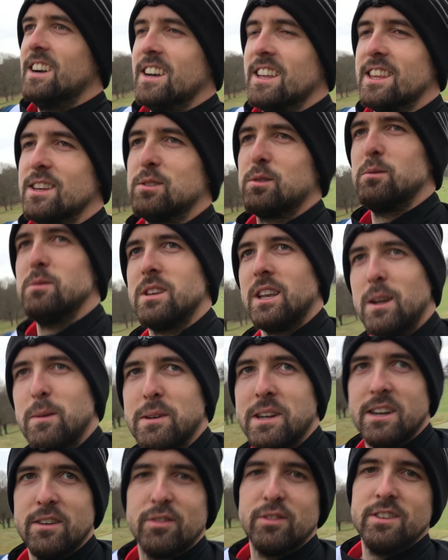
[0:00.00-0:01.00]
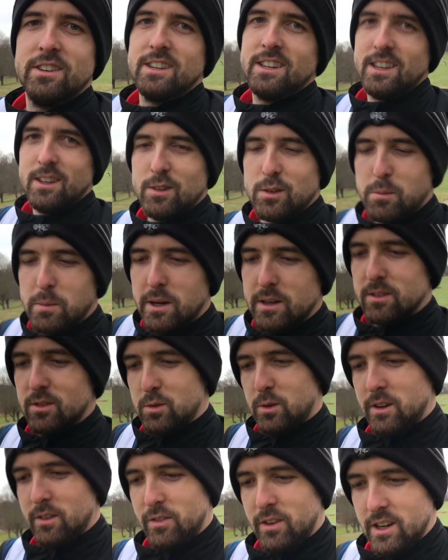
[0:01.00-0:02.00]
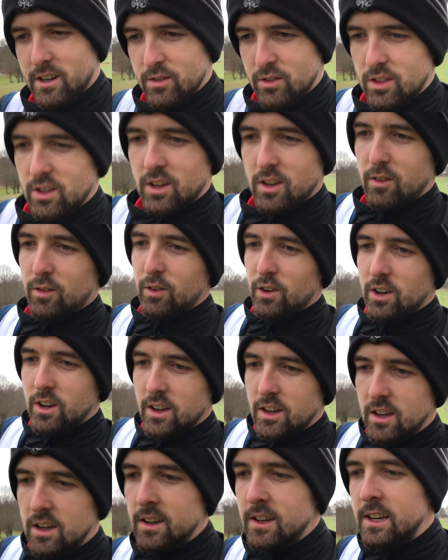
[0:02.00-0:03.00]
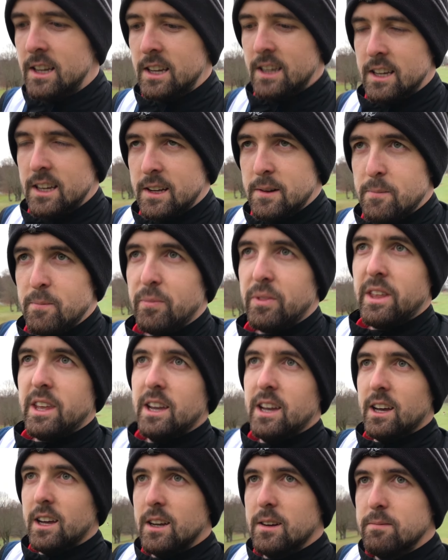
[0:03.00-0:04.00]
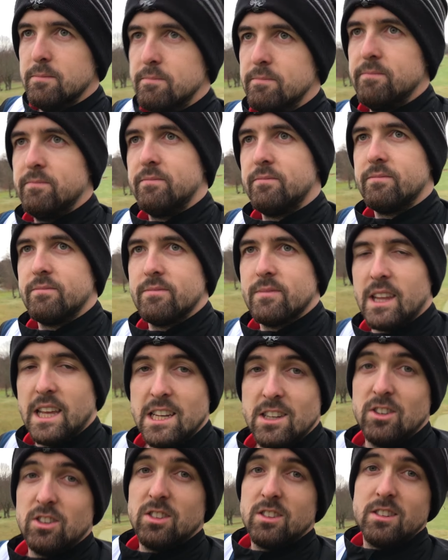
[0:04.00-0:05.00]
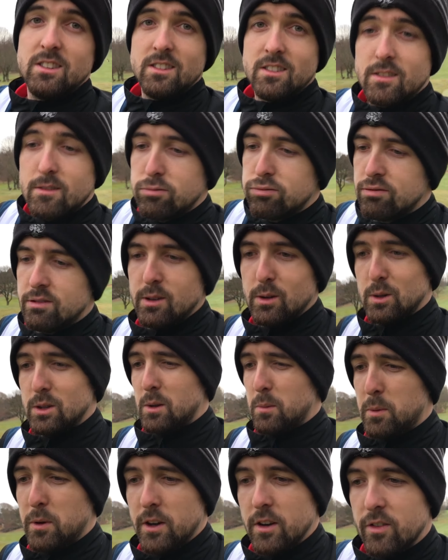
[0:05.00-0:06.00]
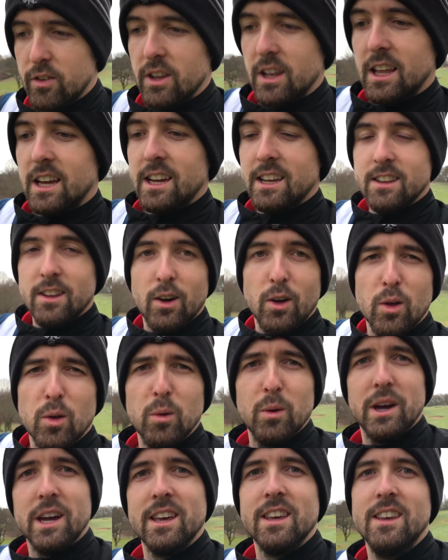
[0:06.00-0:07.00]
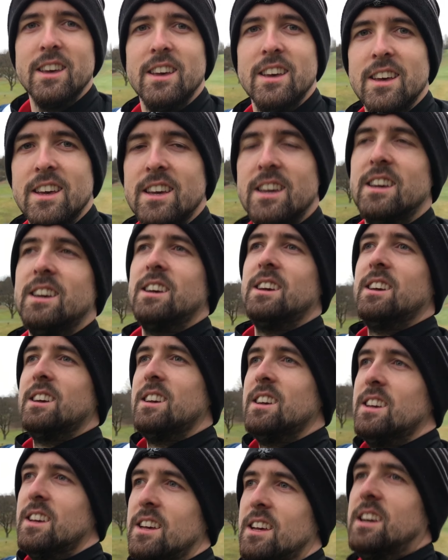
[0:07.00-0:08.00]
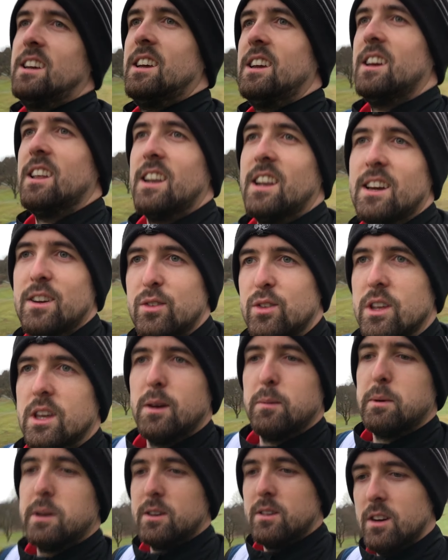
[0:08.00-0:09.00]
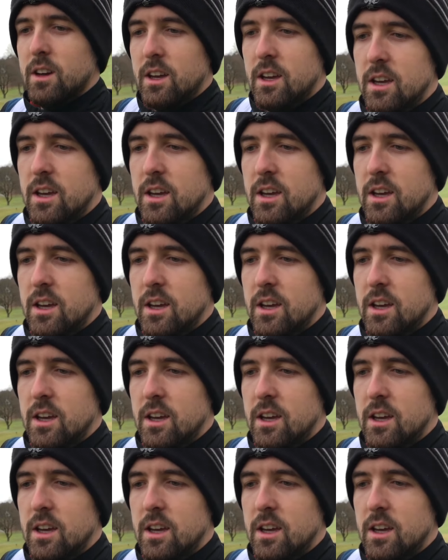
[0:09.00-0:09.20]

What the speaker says: This one was a little bit differently. It was about 25-30 footer, and just it was the perfect line the whole way, and left it about